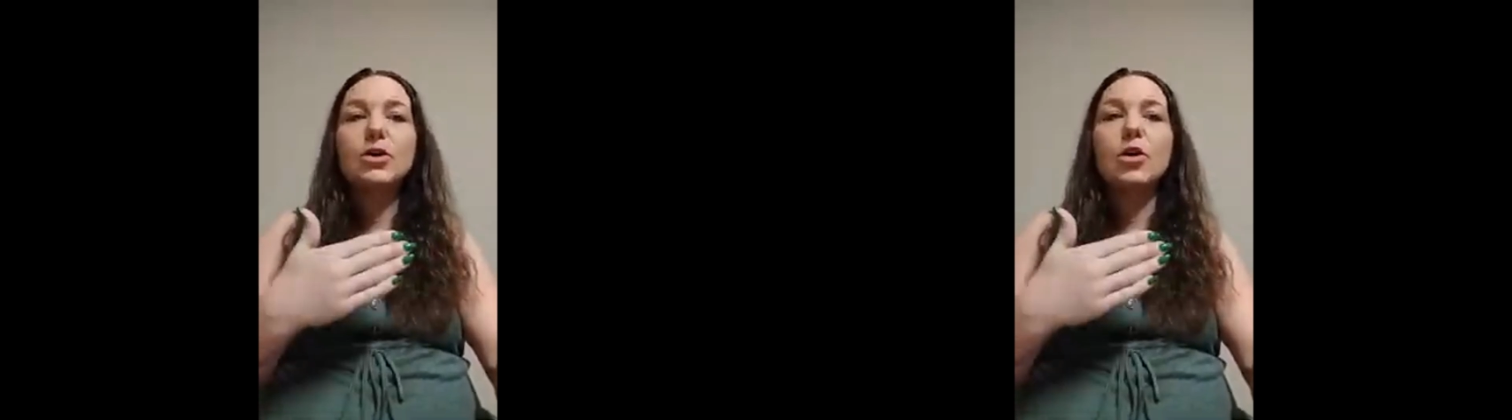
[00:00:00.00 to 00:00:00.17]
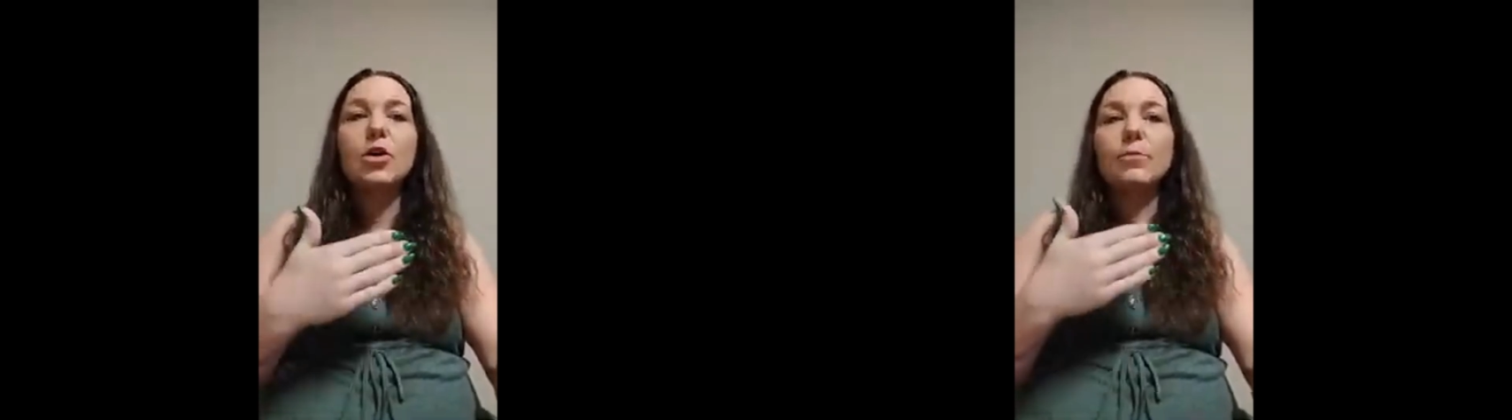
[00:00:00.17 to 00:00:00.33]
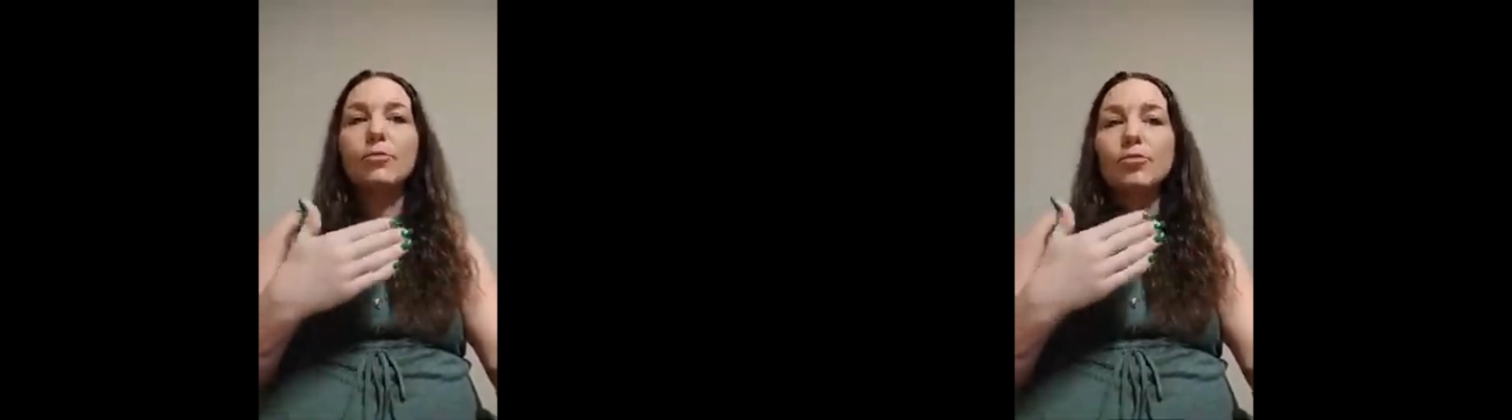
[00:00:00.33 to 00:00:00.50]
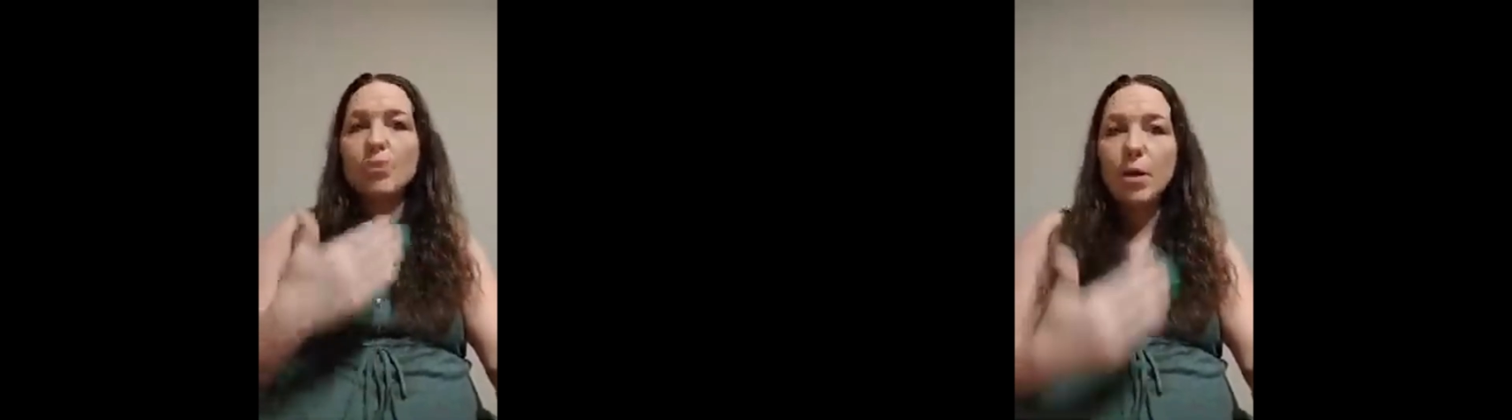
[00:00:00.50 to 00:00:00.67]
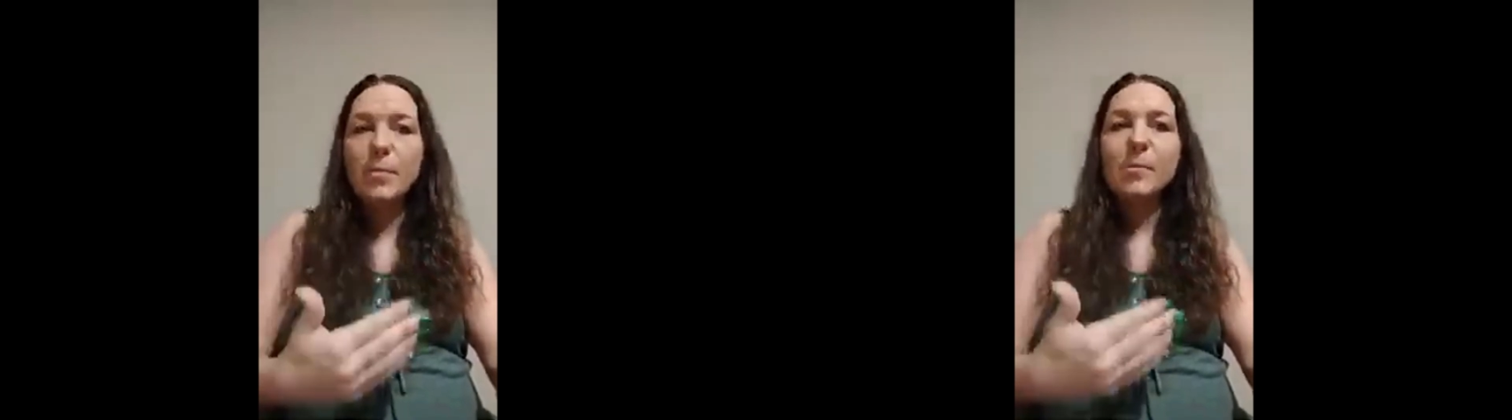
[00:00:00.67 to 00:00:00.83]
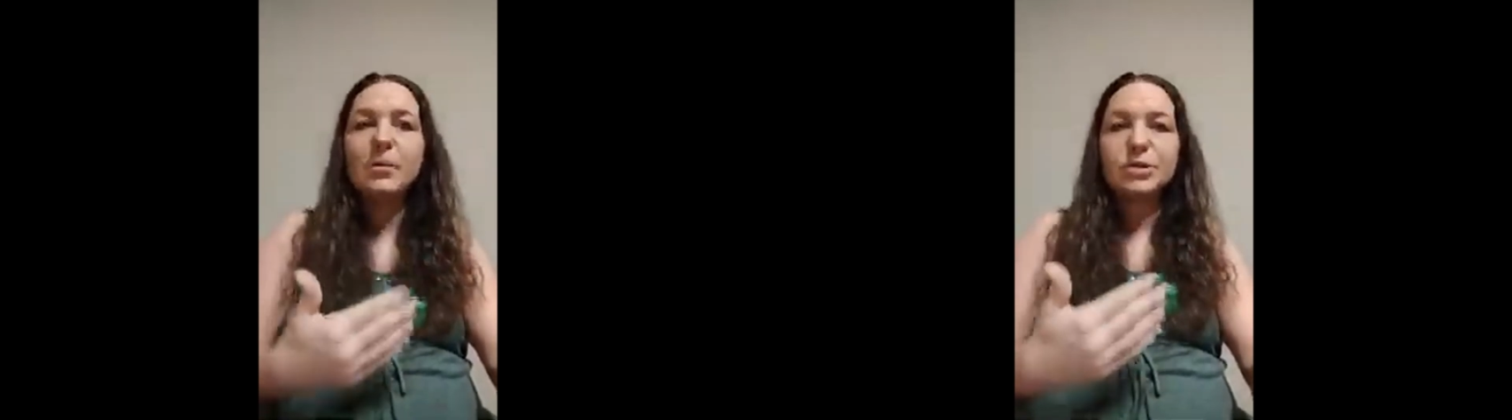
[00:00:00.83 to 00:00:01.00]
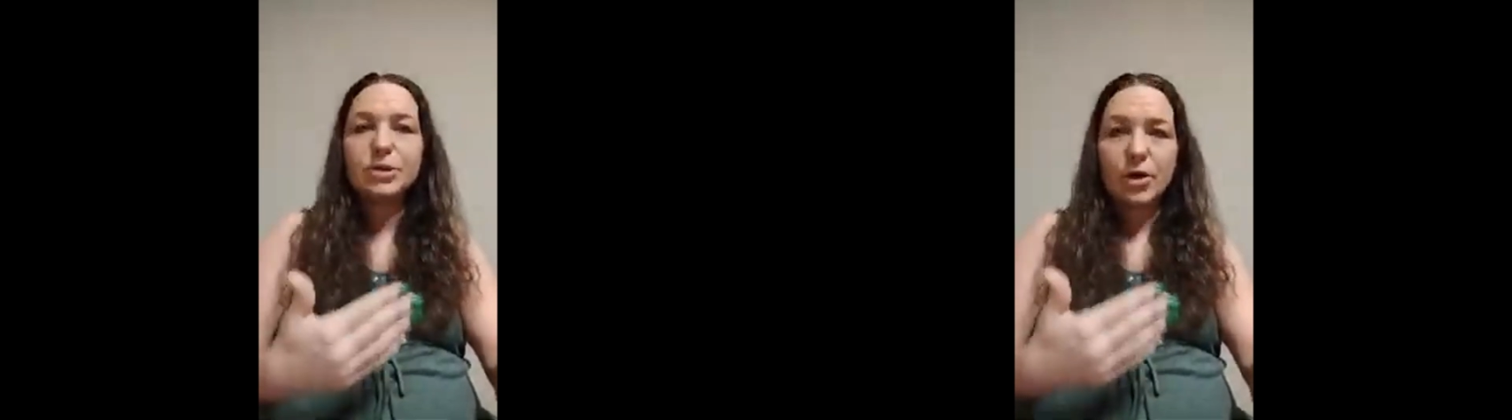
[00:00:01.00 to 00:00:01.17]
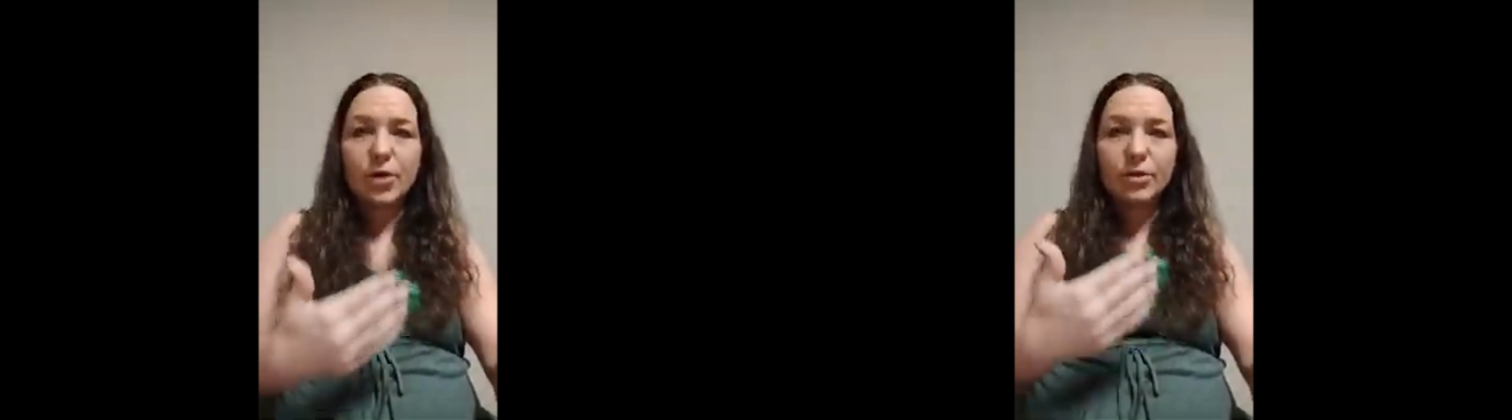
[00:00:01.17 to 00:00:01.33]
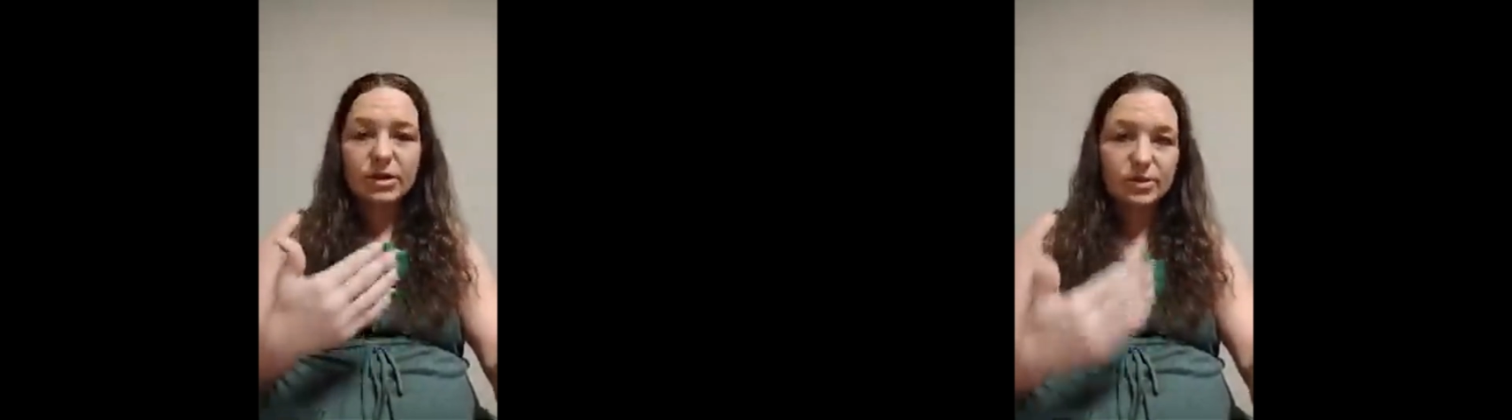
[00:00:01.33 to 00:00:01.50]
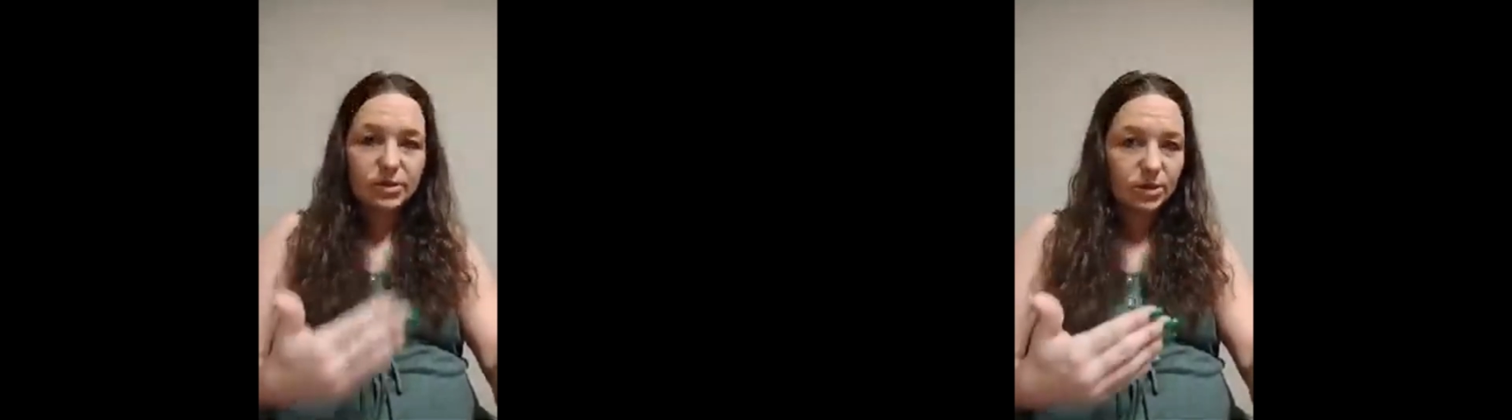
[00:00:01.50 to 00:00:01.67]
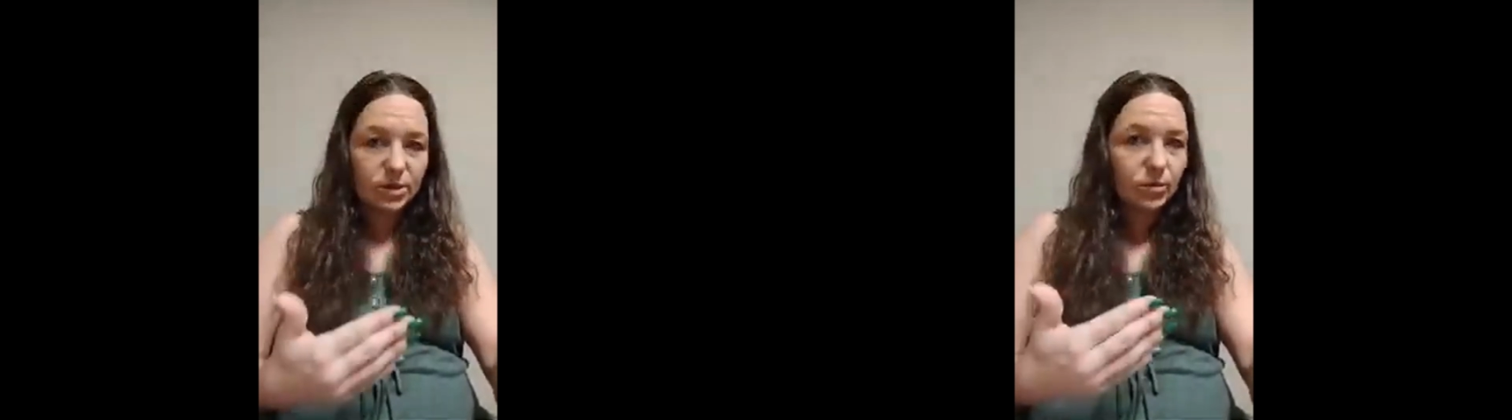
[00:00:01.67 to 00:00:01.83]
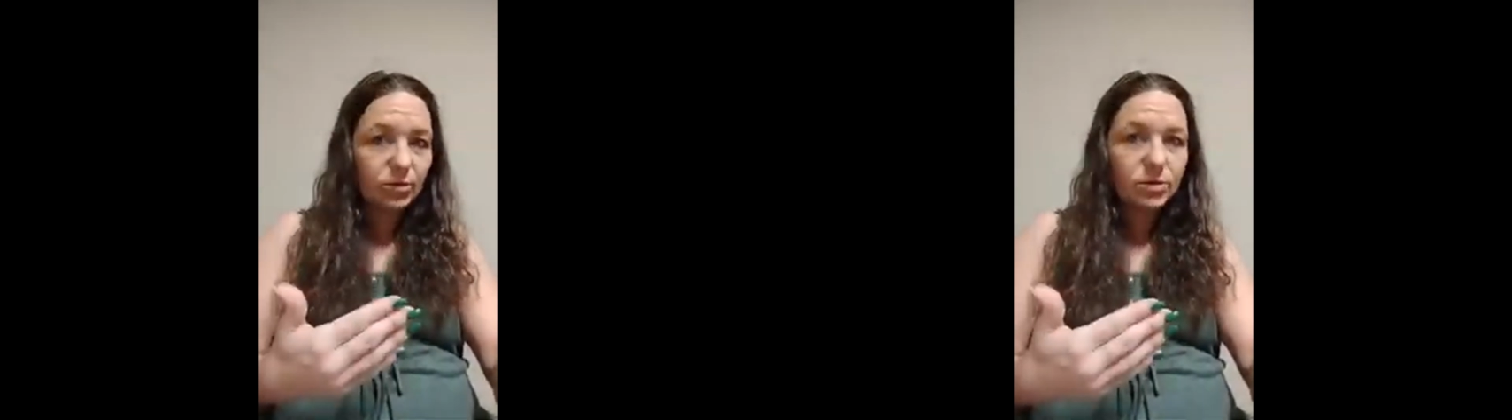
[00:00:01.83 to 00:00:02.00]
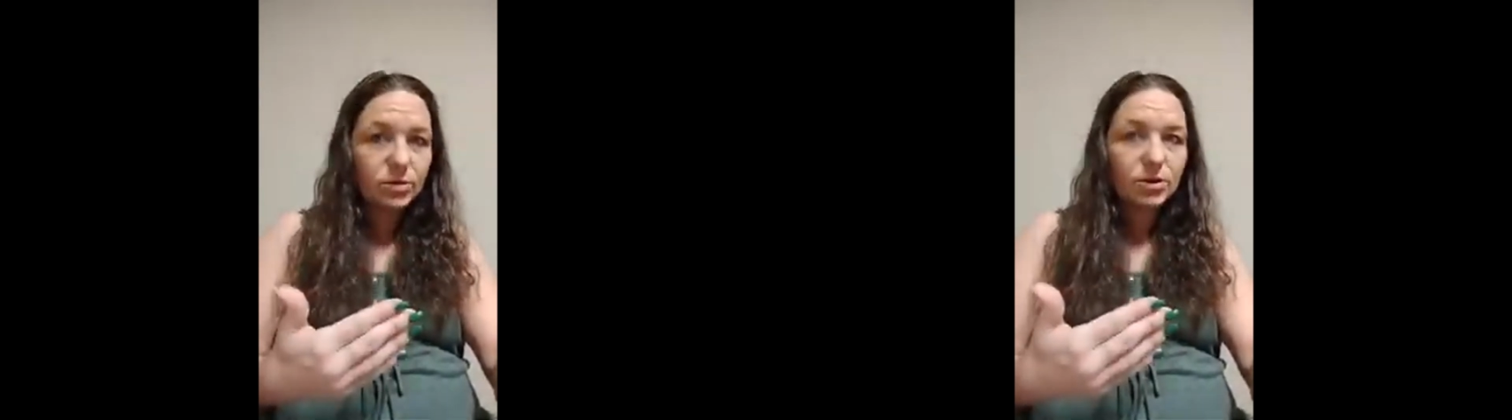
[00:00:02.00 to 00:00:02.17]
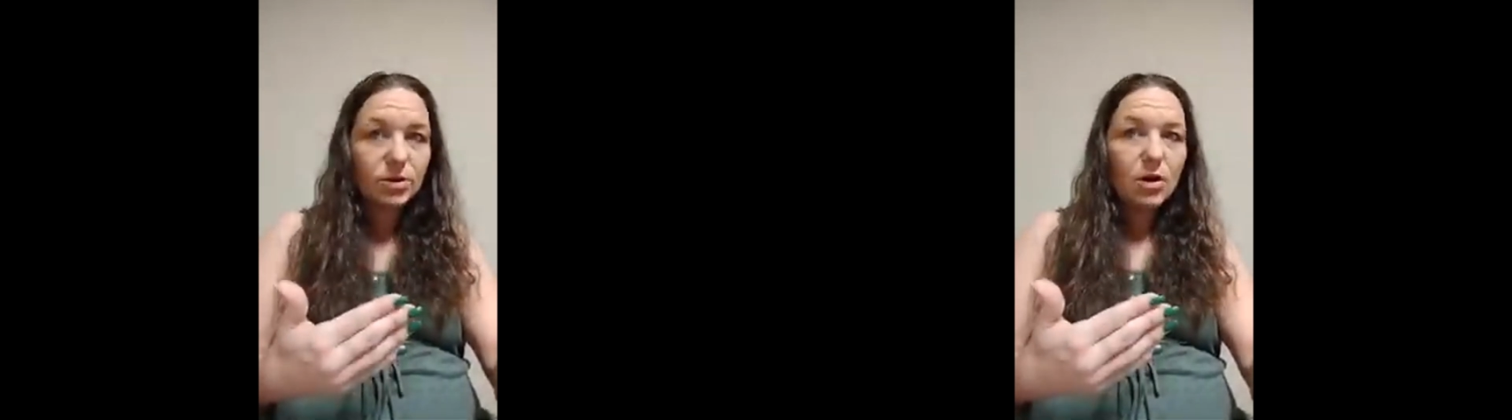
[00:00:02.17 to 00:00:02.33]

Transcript: are probably decoding signals